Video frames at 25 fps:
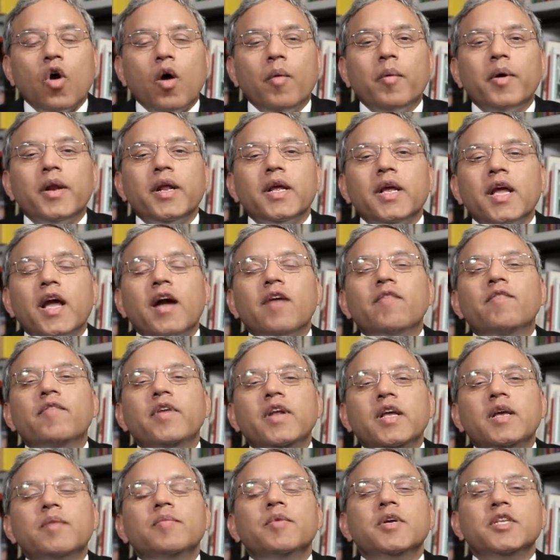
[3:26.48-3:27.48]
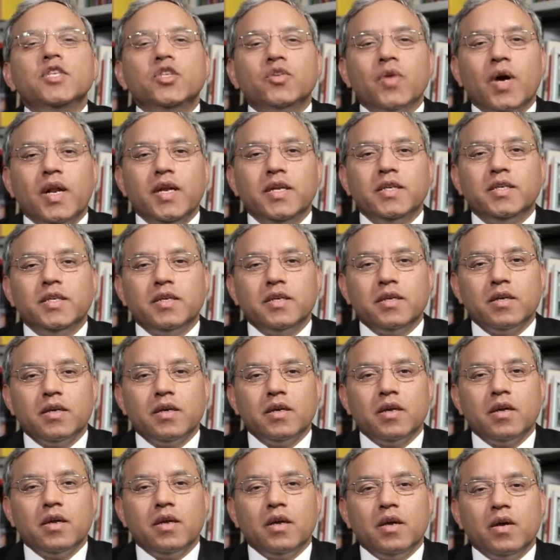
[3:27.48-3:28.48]
covering every eventuality
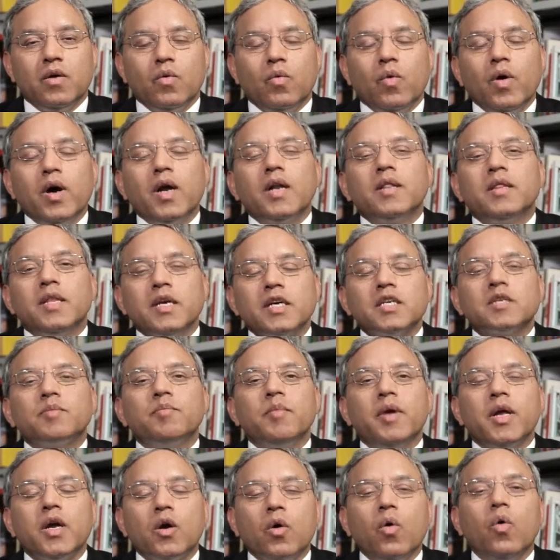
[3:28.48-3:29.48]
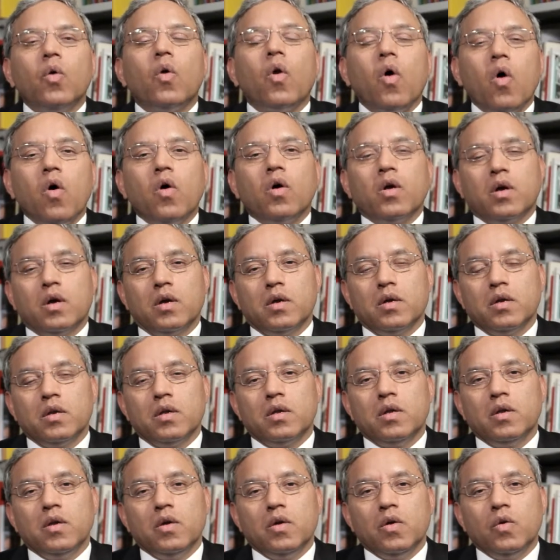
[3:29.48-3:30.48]
where things may go wrong
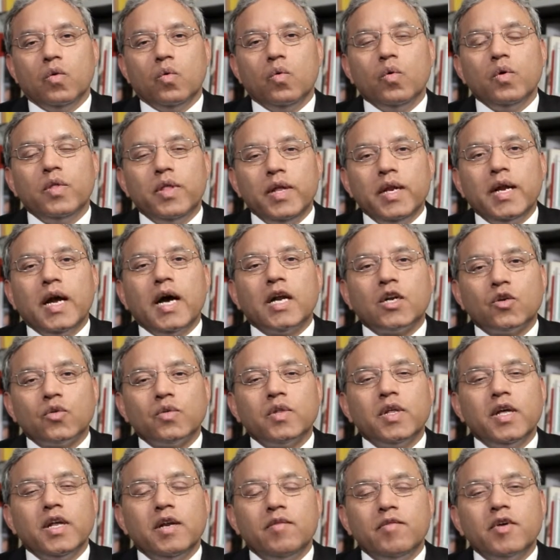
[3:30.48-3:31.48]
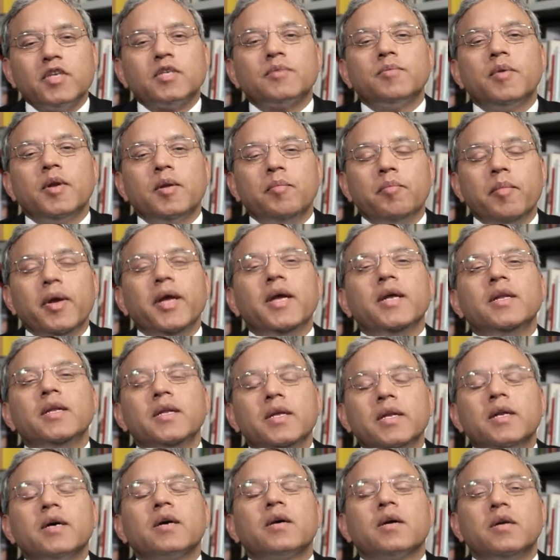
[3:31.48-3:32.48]
with regard to the investment
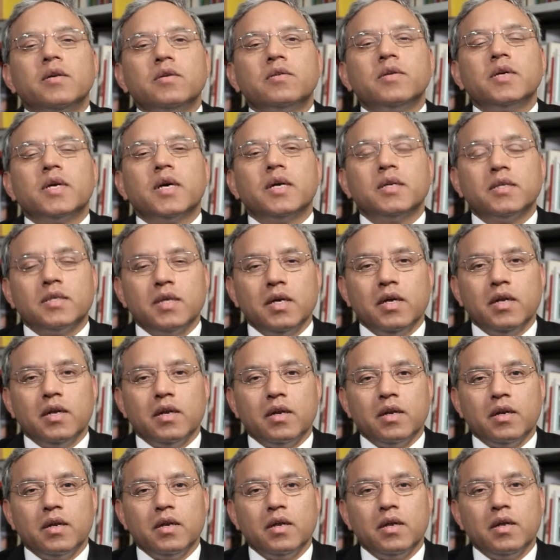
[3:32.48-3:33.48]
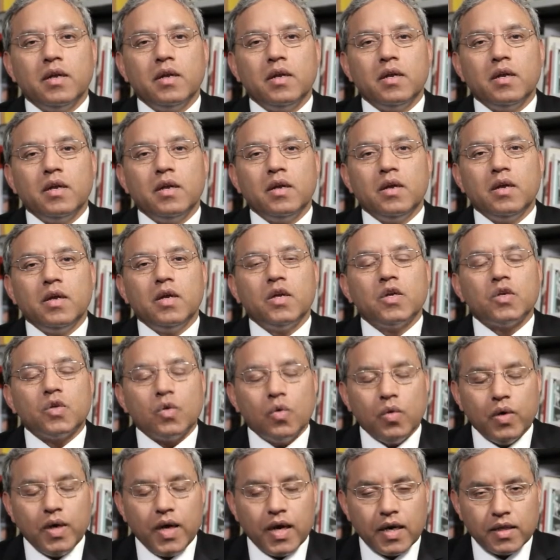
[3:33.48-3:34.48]
made in a country concerned.
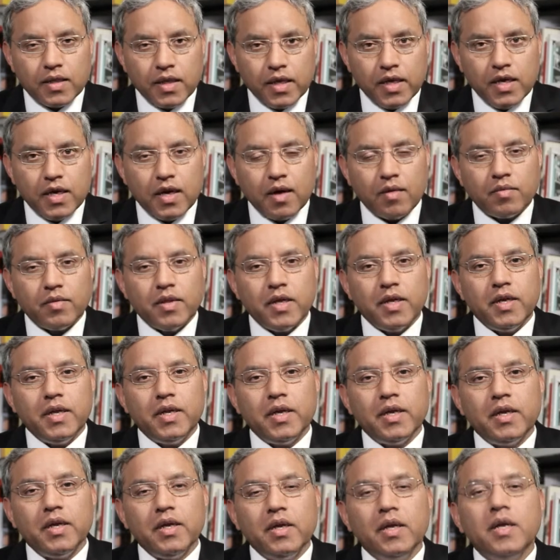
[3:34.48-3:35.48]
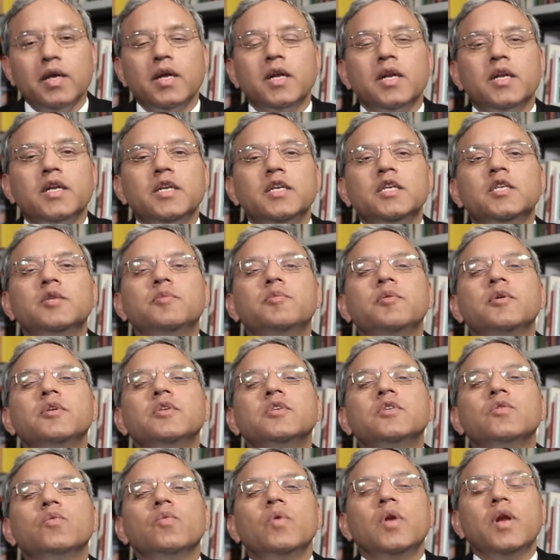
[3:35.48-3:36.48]
So, at the end of the day,
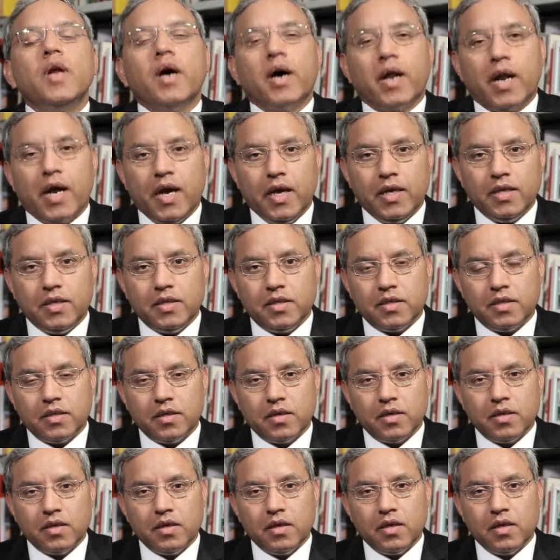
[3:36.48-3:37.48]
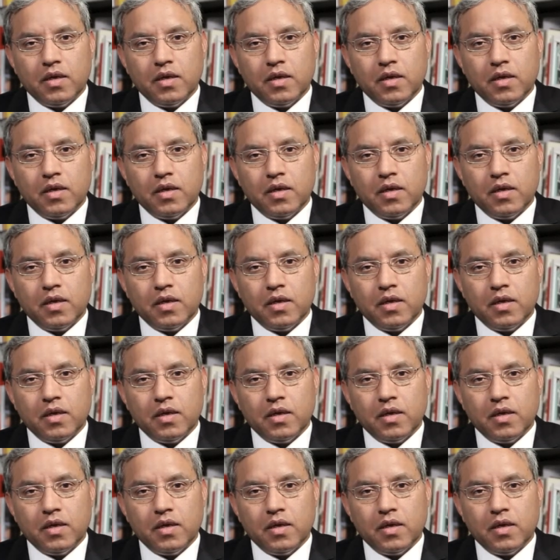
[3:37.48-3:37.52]
disputes will arise